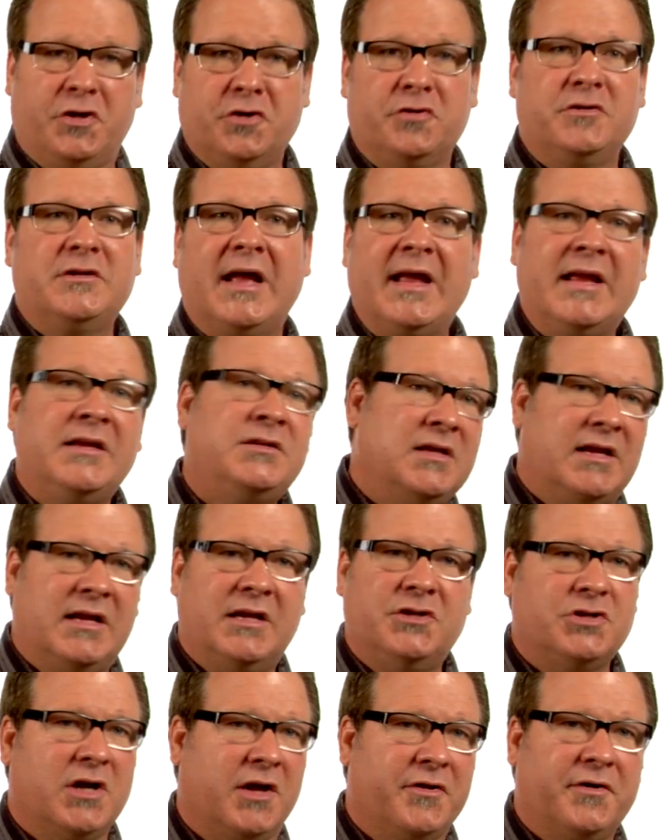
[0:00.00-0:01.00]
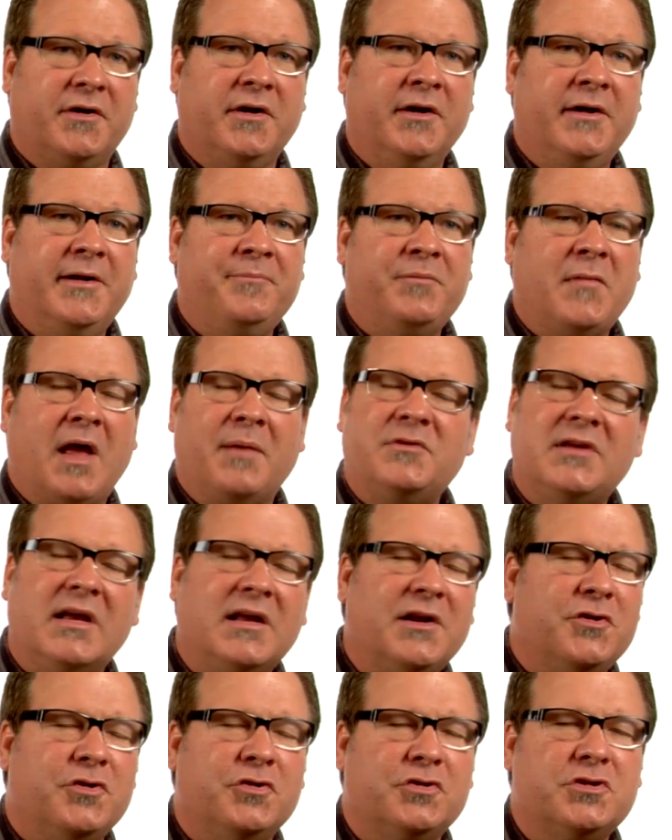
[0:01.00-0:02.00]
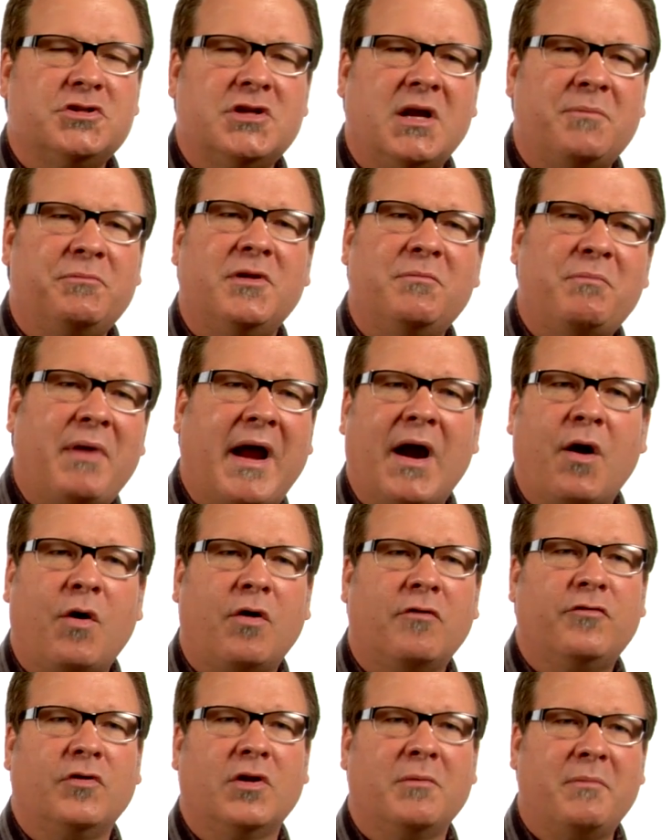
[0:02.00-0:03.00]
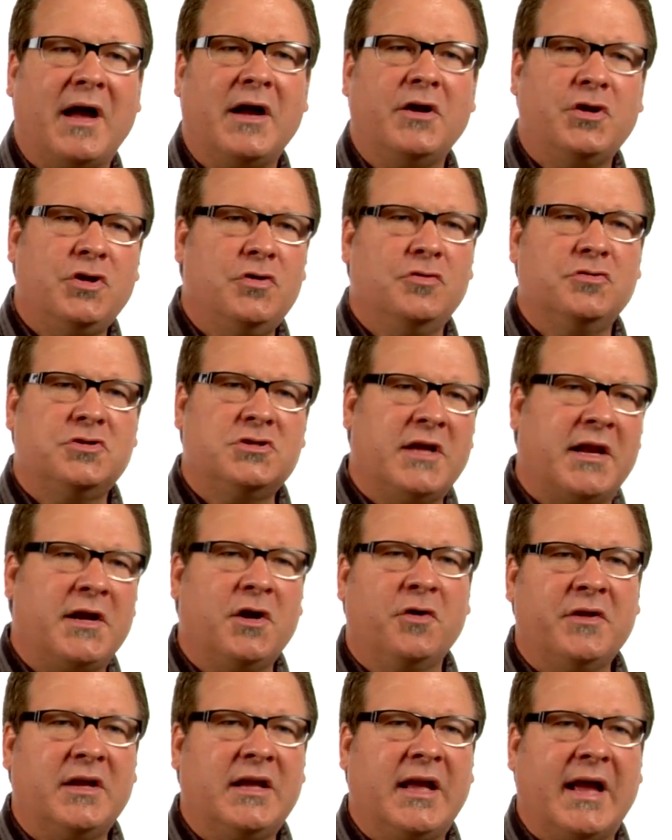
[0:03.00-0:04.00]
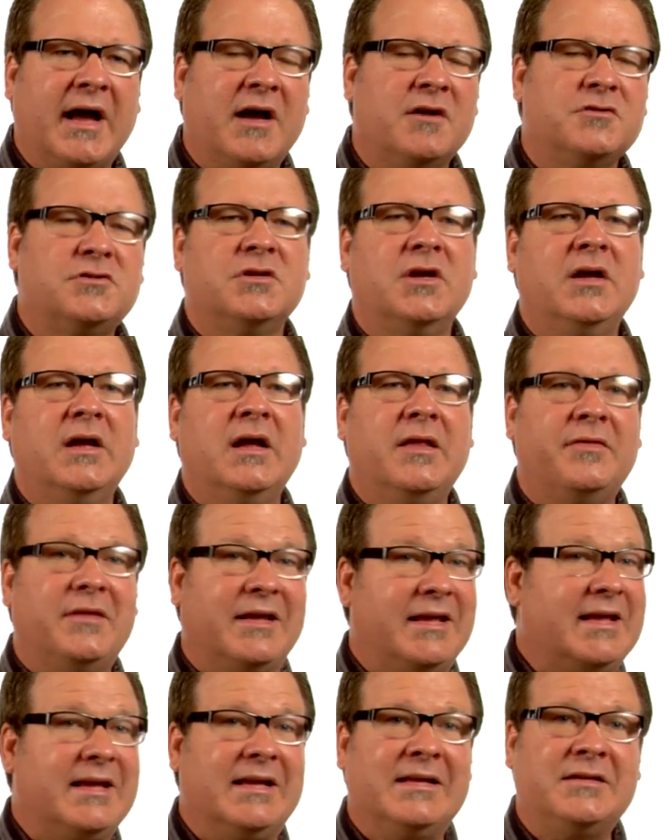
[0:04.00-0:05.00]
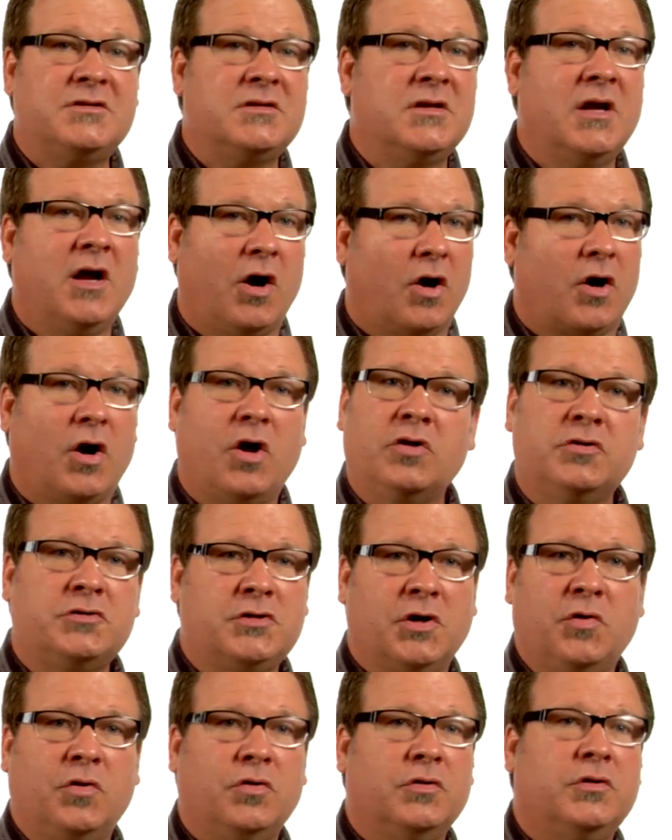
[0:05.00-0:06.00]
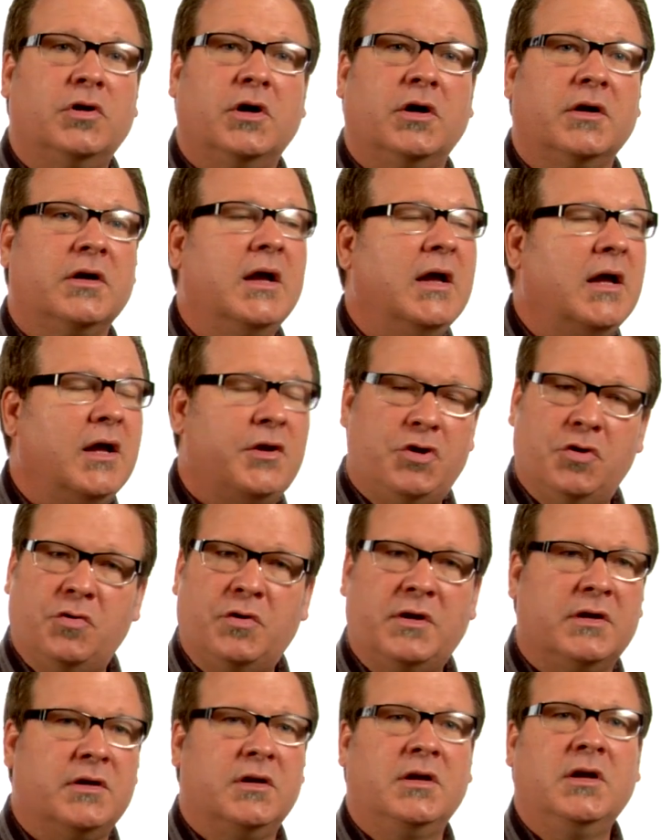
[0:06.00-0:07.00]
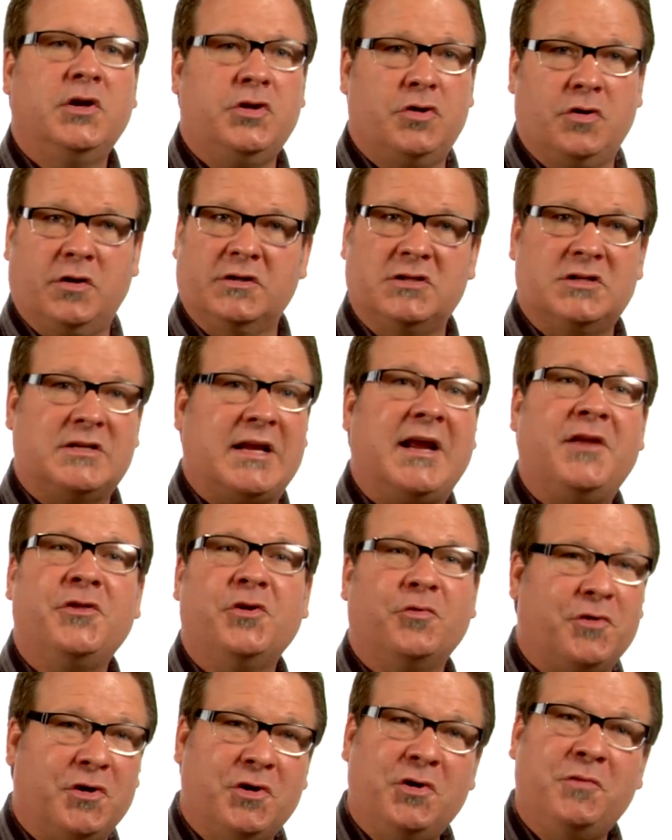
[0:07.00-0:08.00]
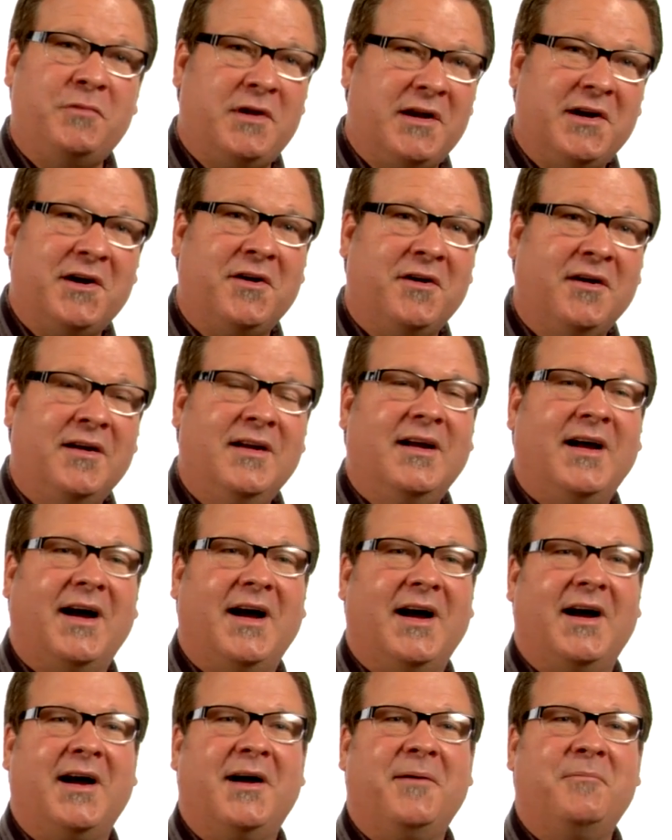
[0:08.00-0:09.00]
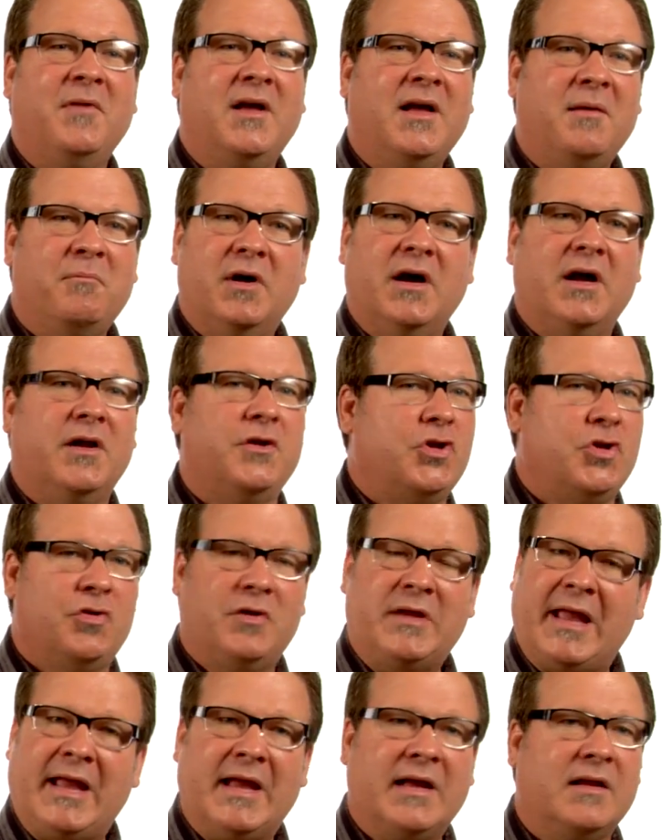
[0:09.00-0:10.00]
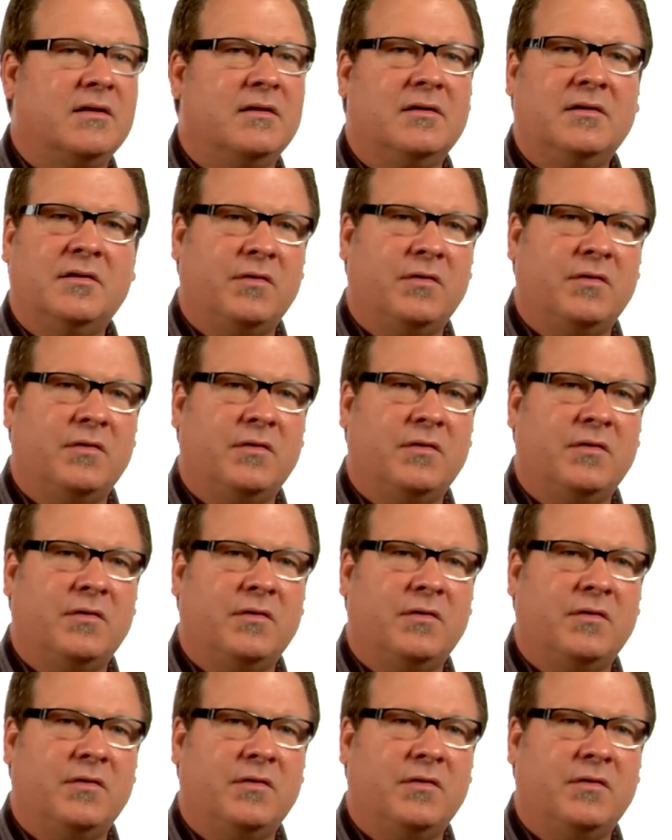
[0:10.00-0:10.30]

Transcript: your day to each other. I'm telling you, there's something powerful about you sitting on the couch. The kids are all told, look, you can stay in the room here, but you can't